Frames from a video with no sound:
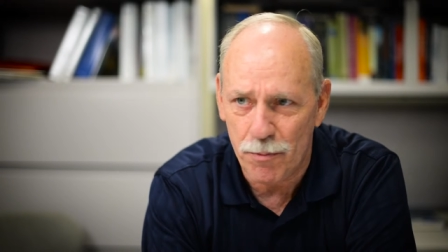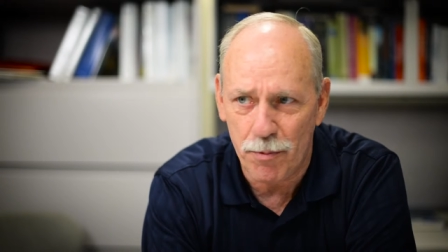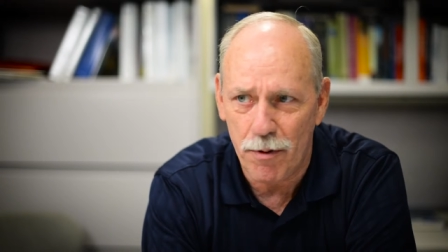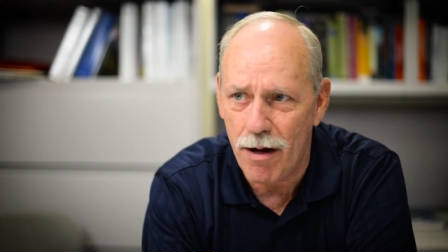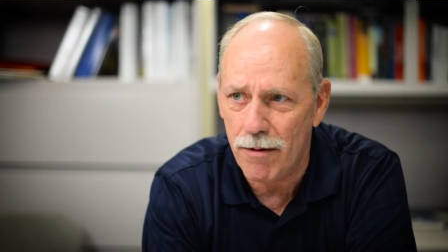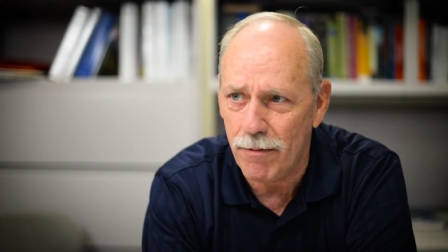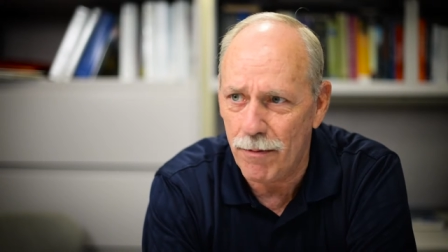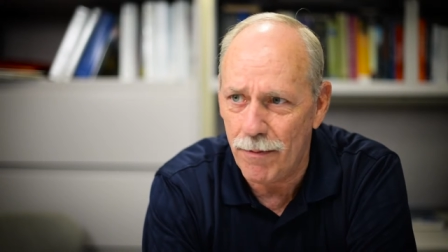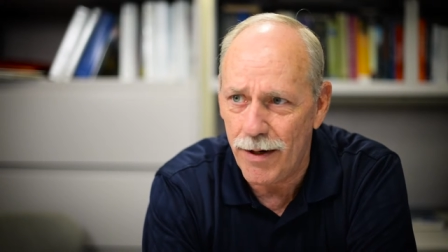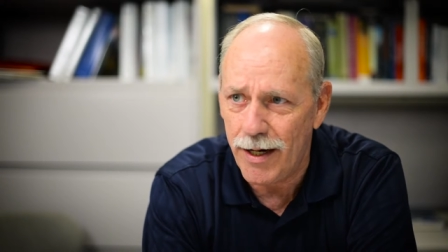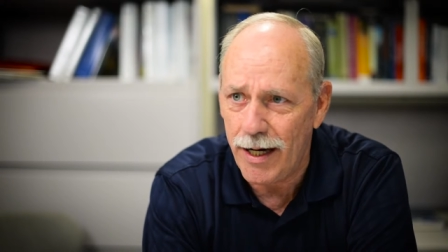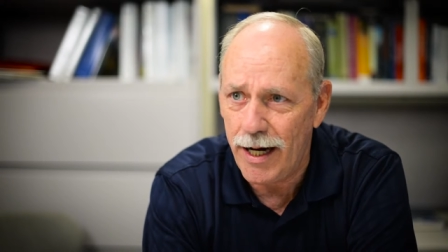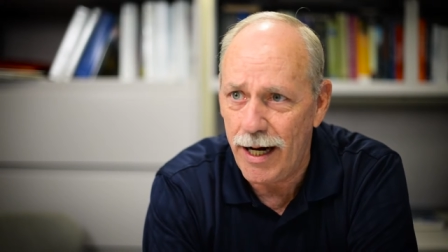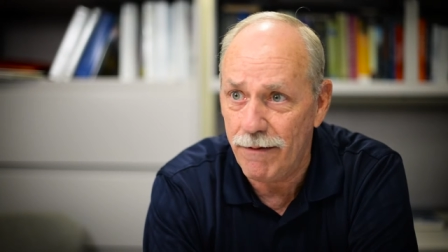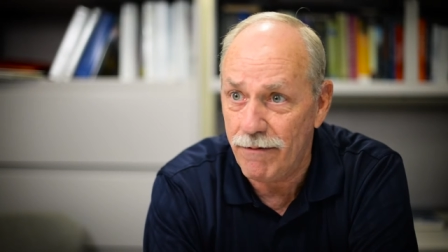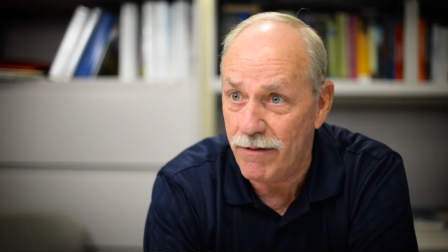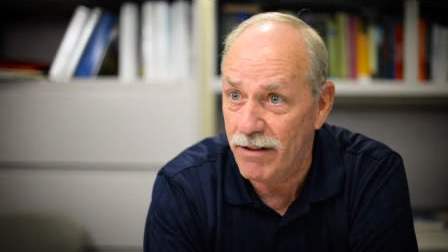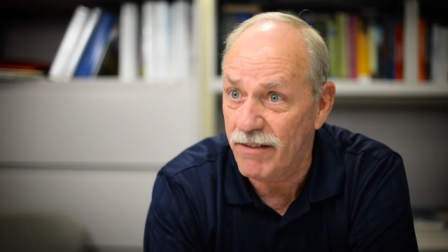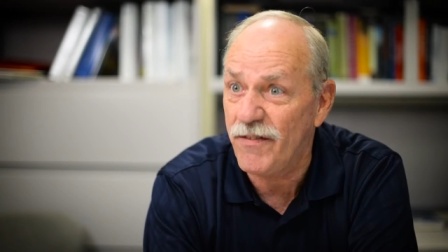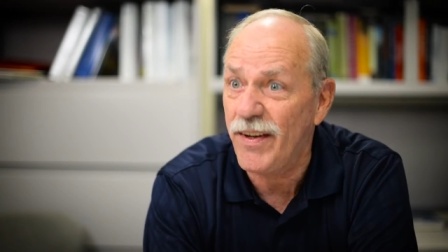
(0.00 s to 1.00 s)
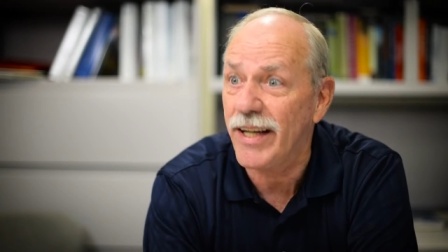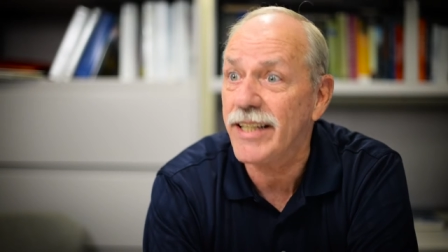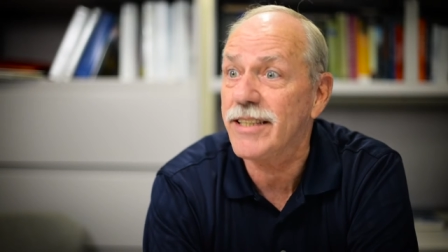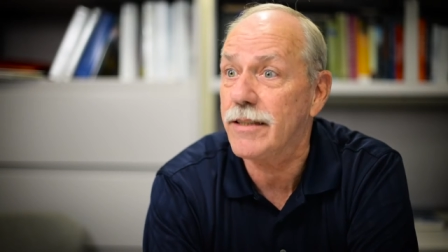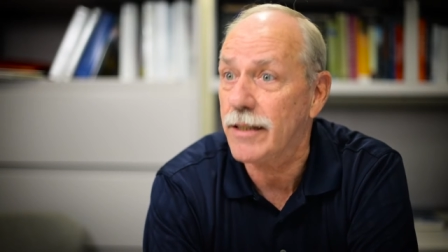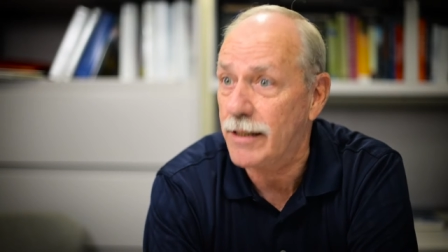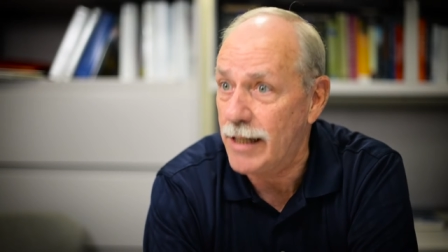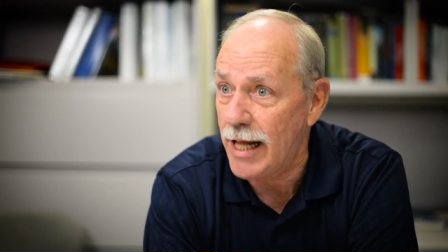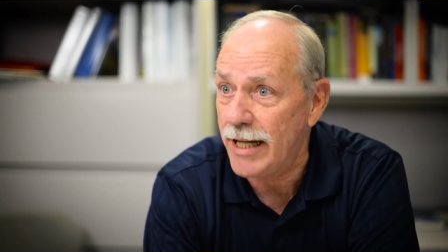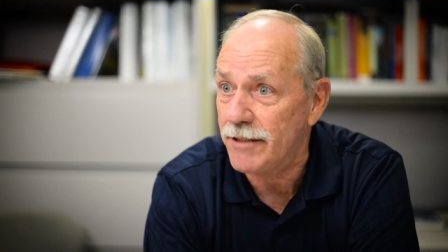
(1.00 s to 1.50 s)
a problem that I have that affects
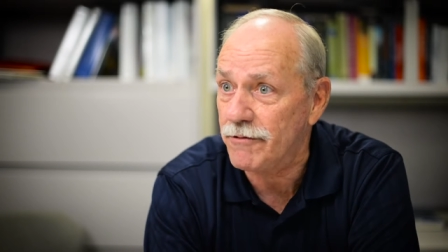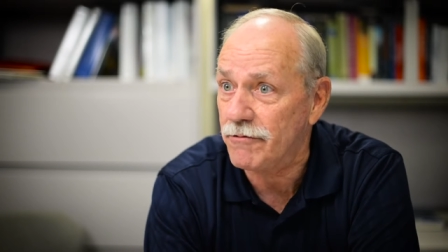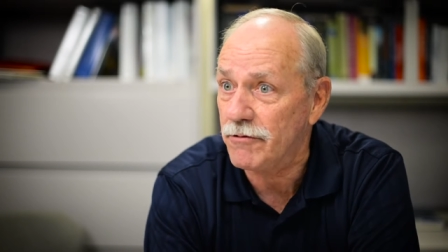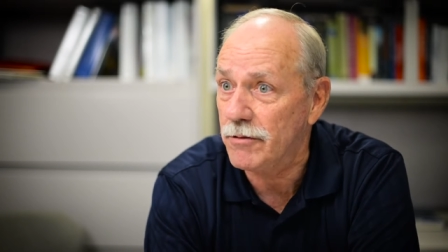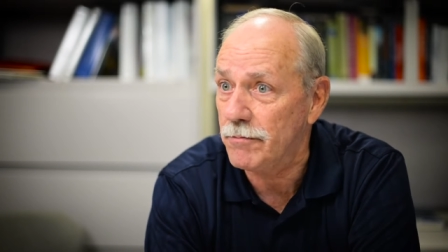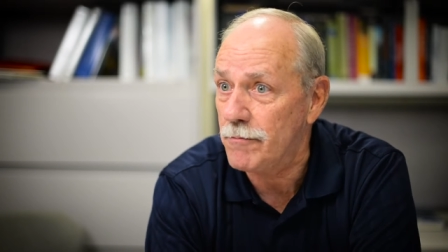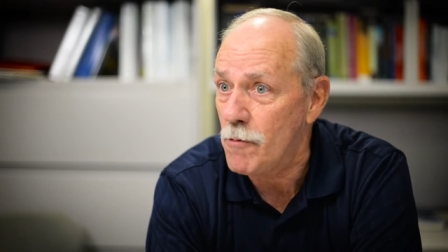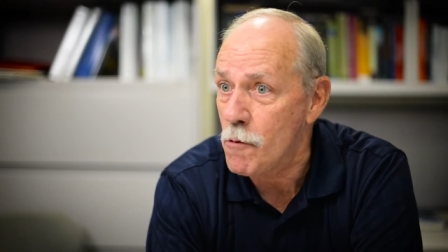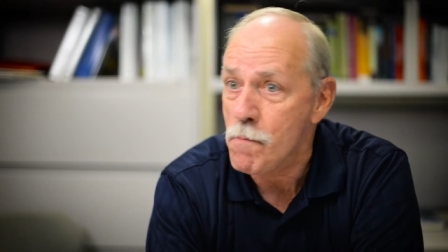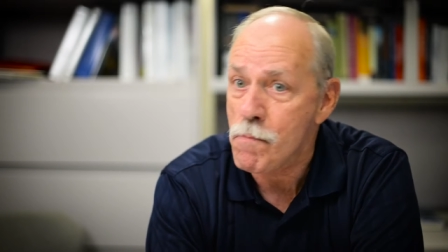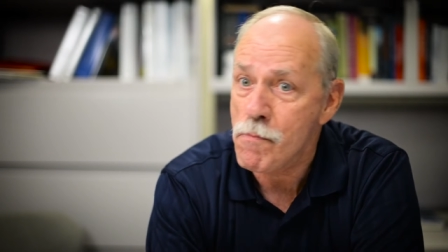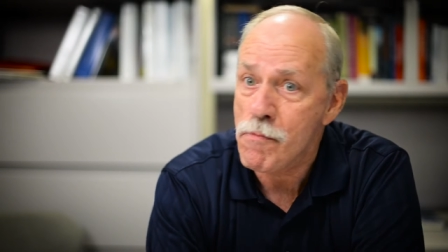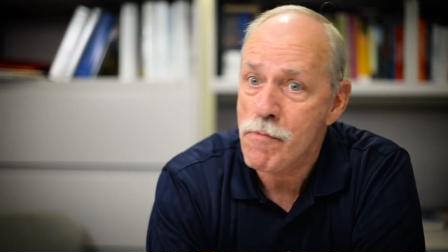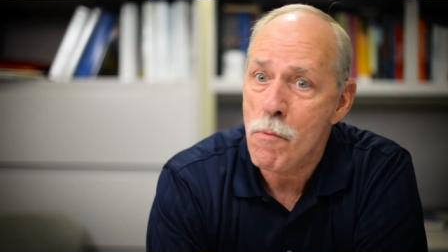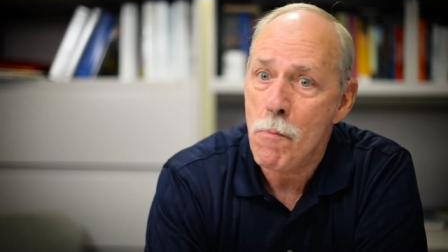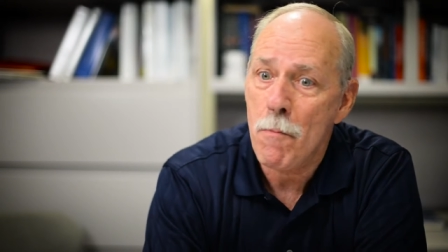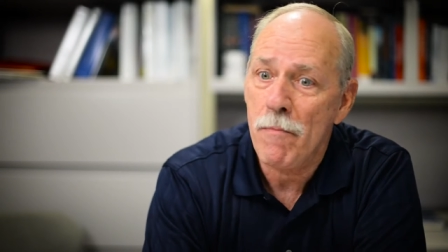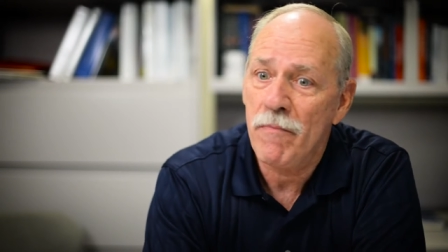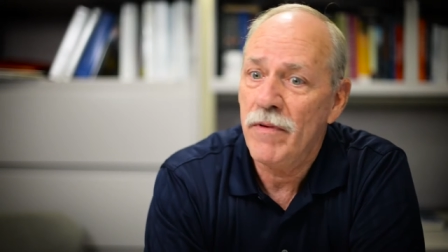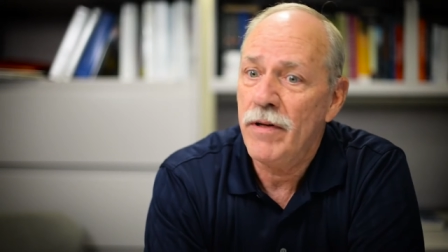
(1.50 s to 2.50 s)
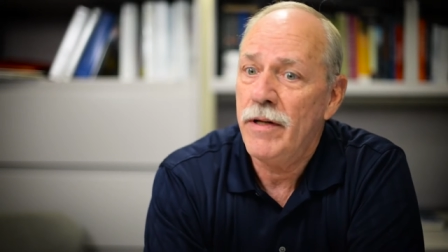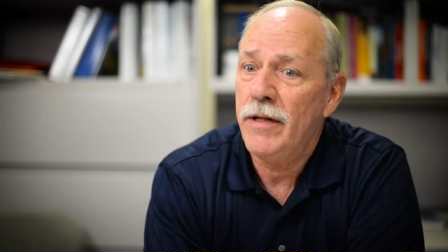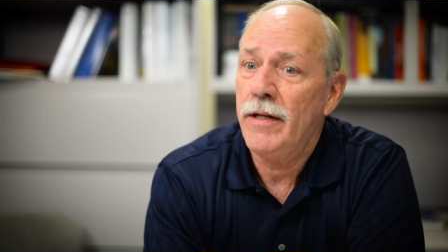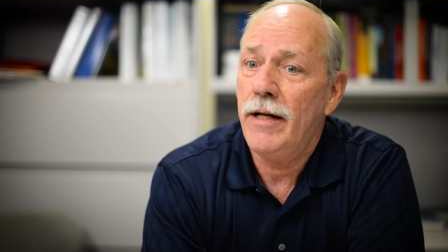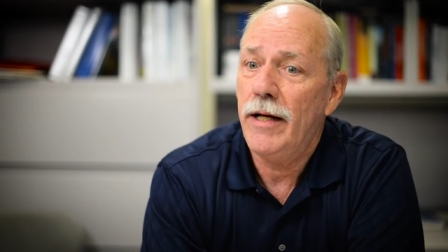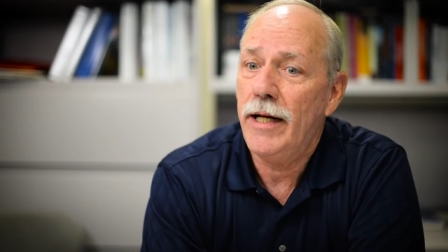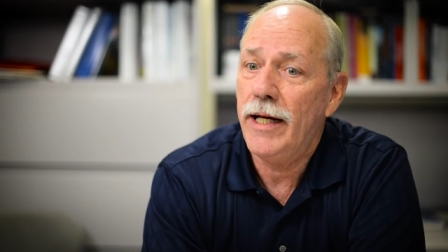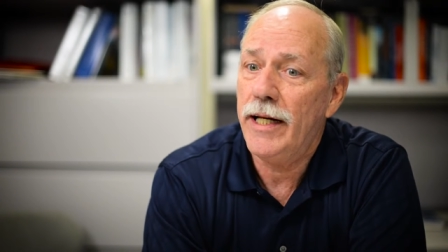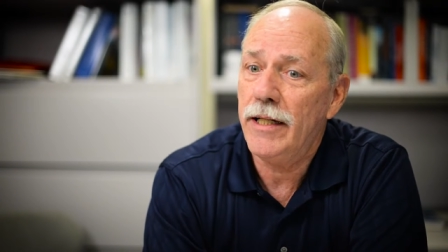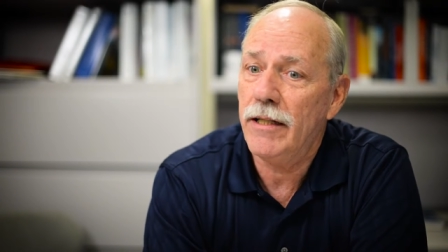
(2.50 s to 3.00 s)
the classroom,
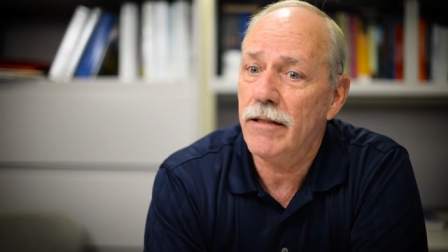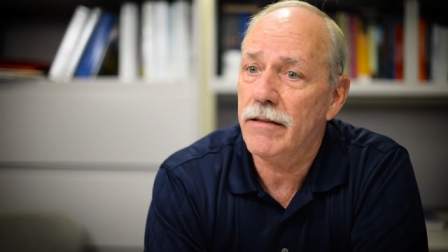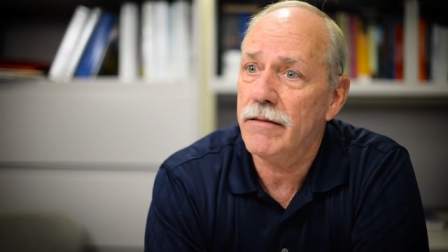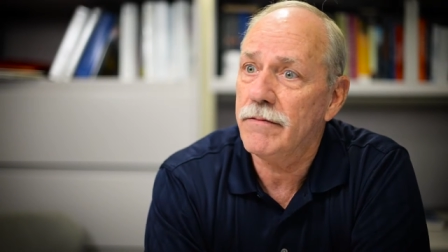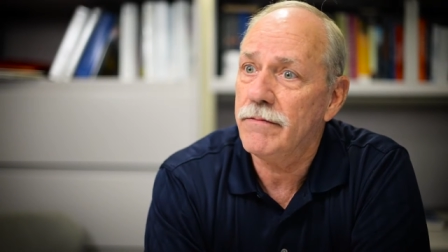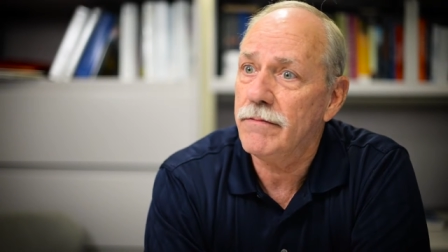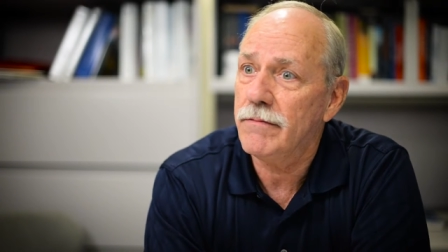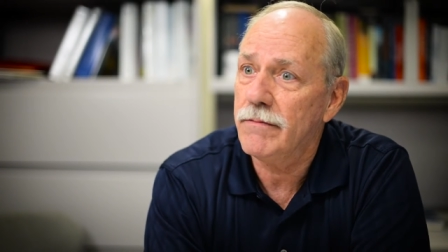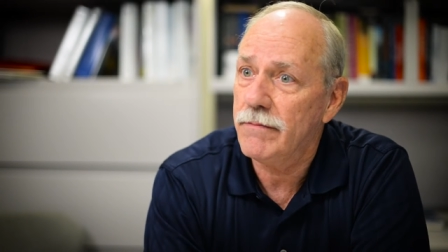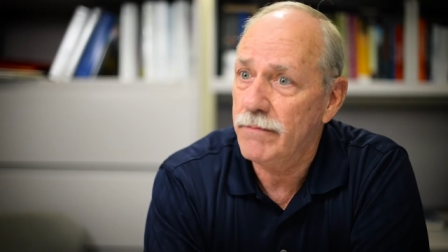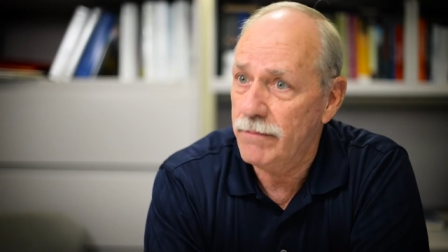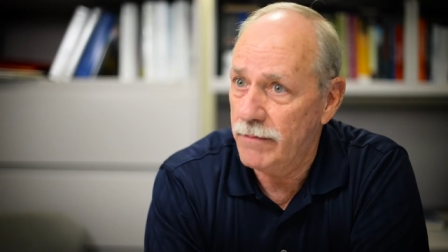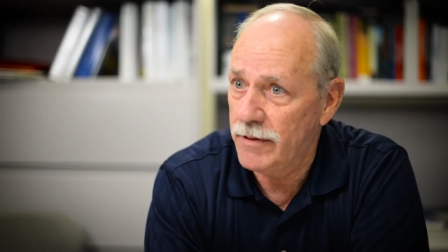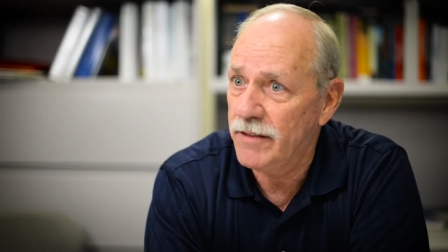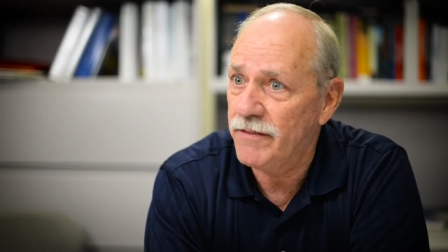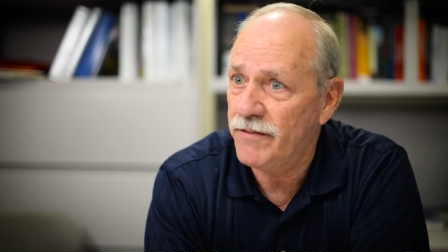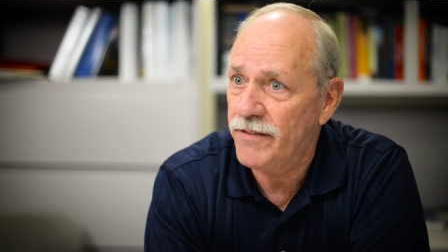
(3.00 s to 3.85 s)
and he'll he'll